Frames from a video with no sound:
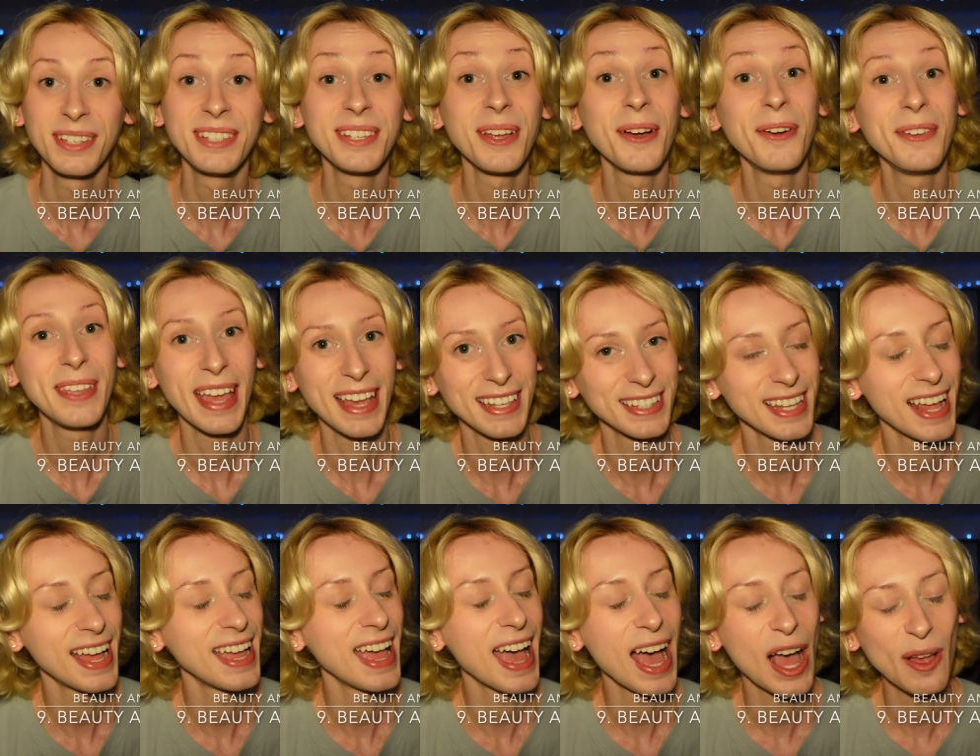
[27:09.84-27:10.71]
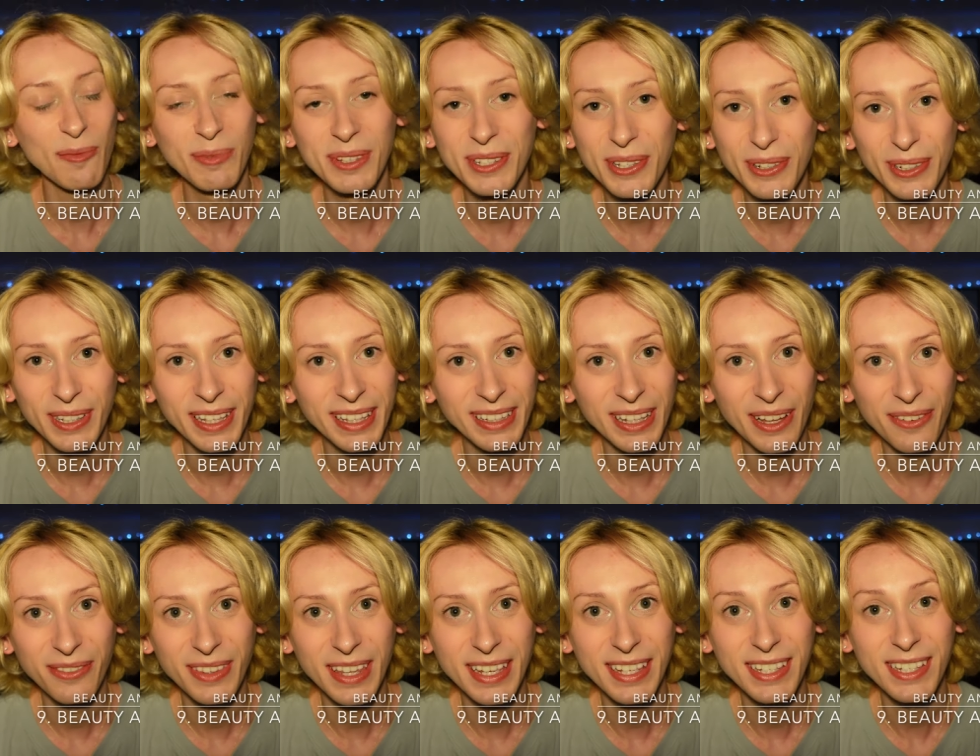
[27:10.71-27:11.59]
So yes, I absolutely
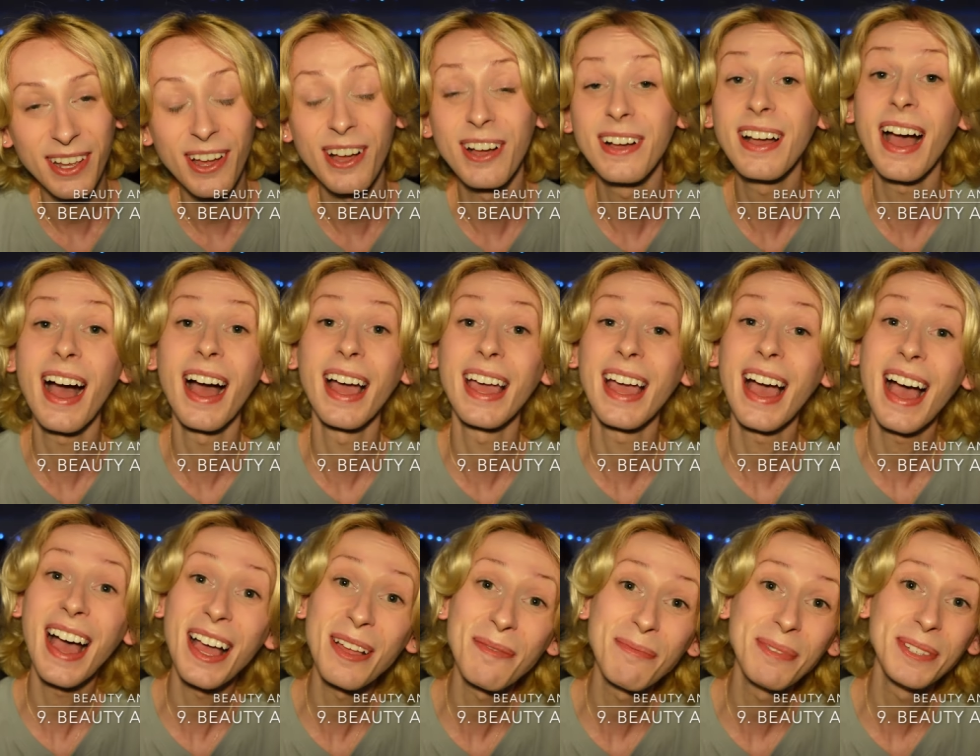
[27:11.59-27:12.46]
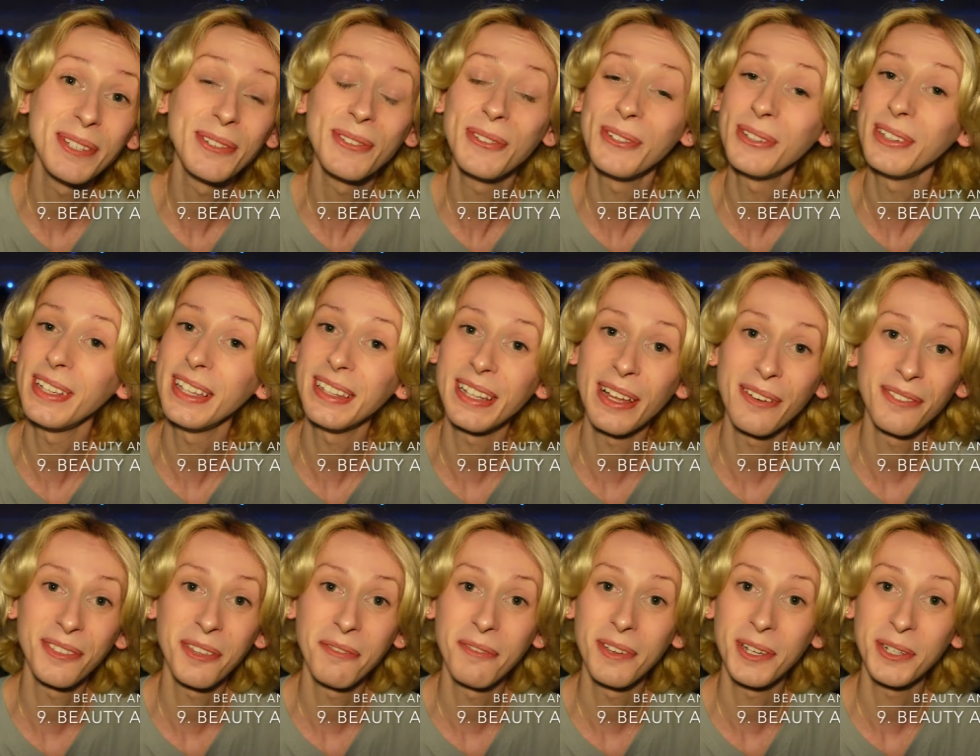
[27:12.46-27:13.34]
love this song, I absolutely
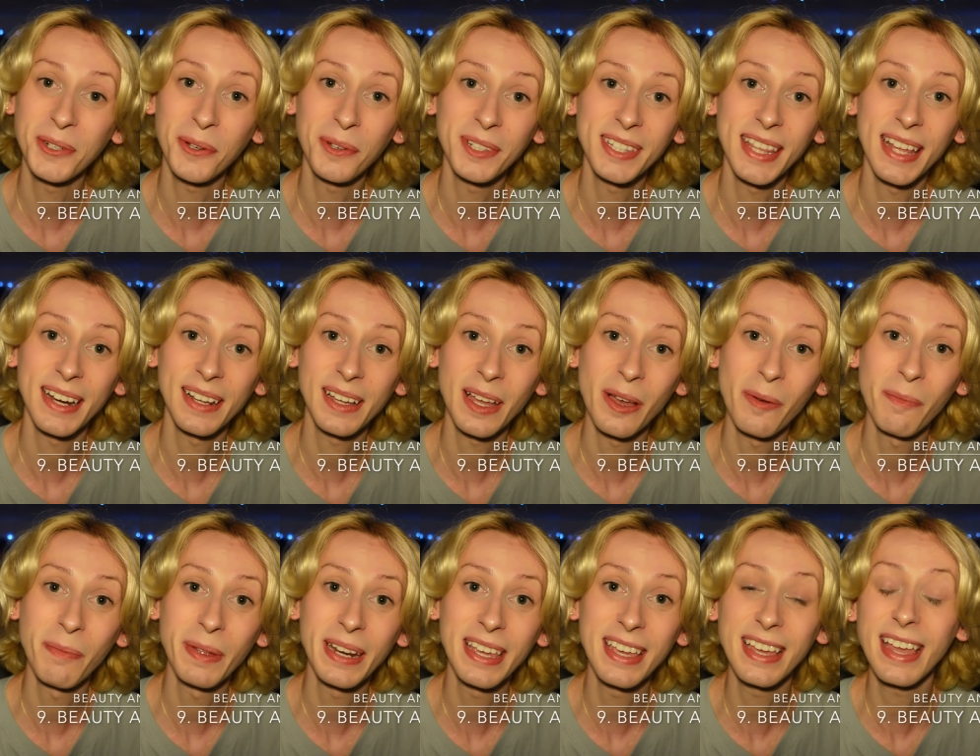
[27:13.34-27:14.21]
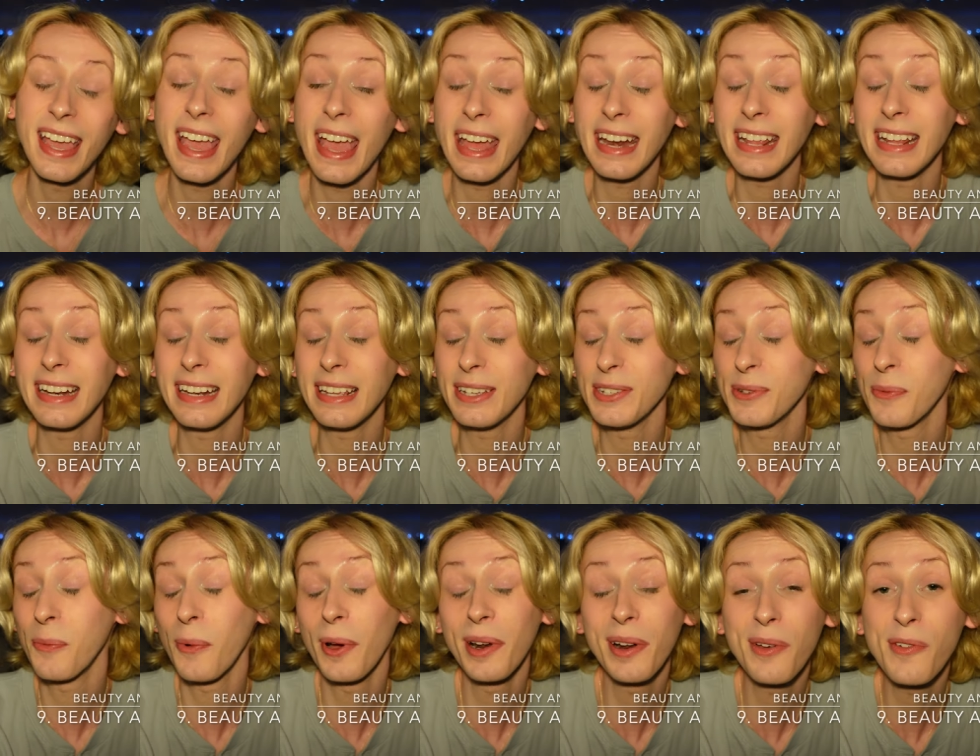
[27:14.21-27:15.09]
love the visuals that accompany it, and it is
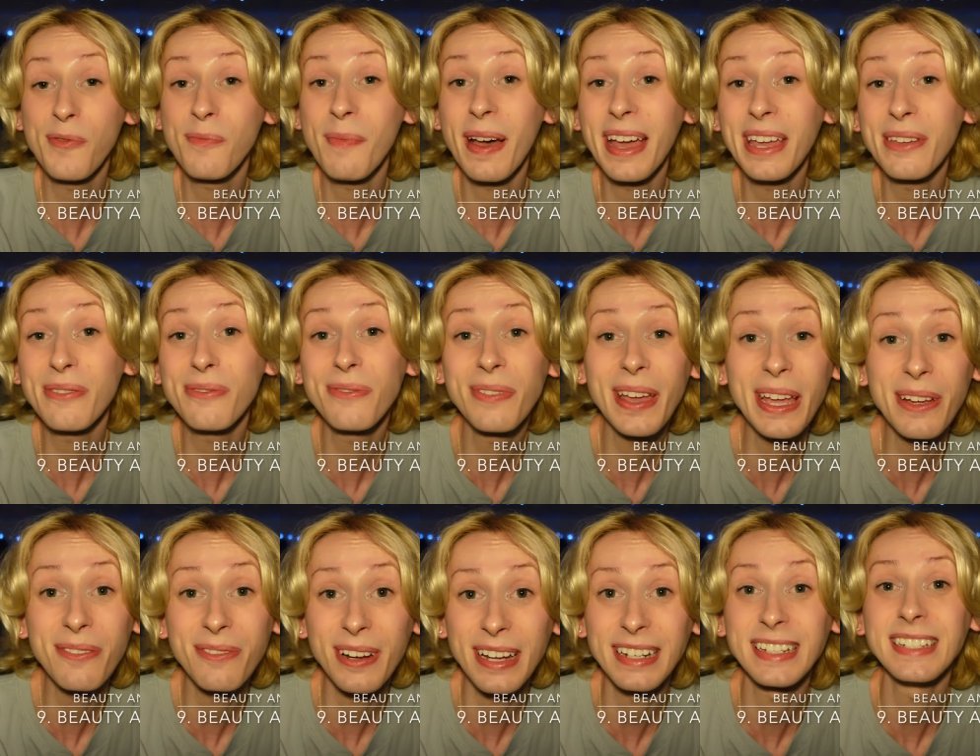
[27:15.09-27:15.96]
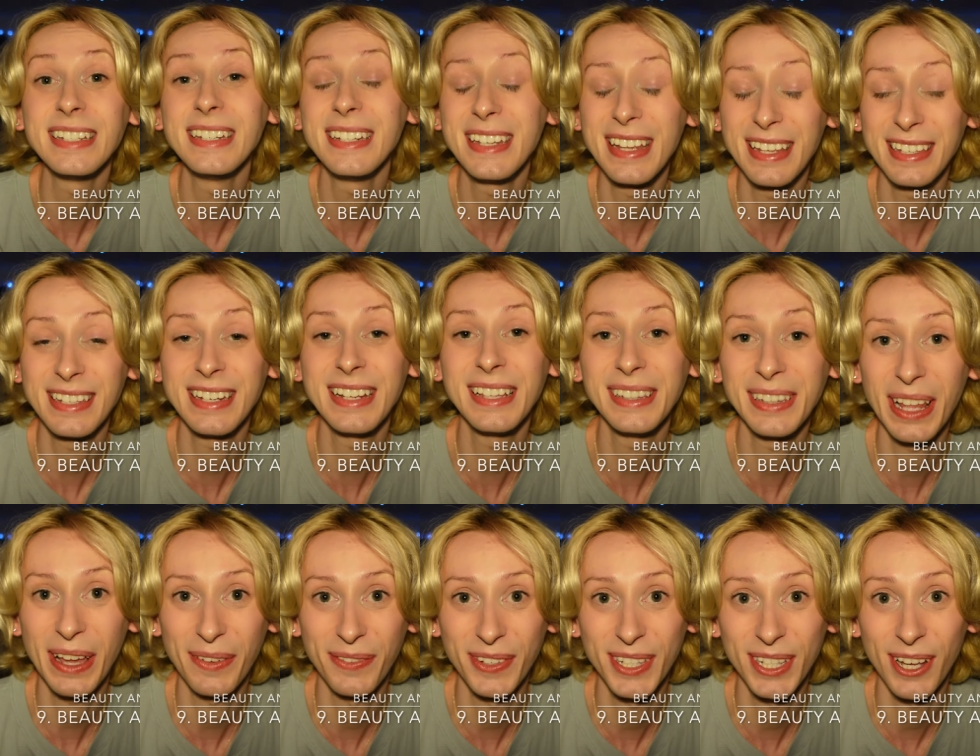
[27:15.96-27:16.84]
one of my favorite Disney
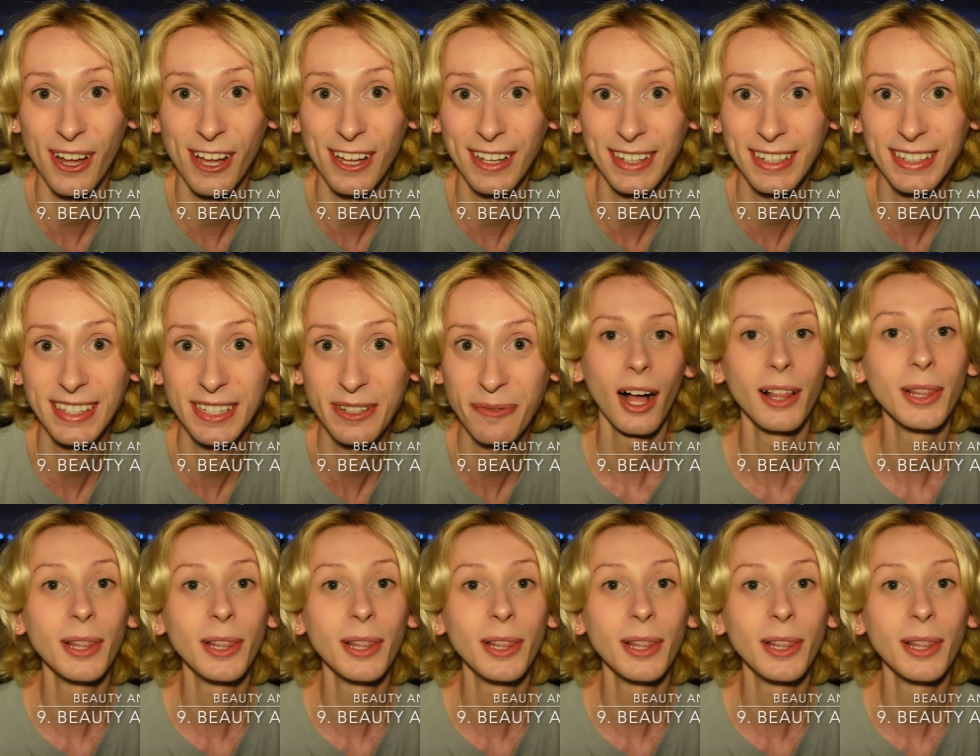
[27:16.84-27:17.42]
love songs.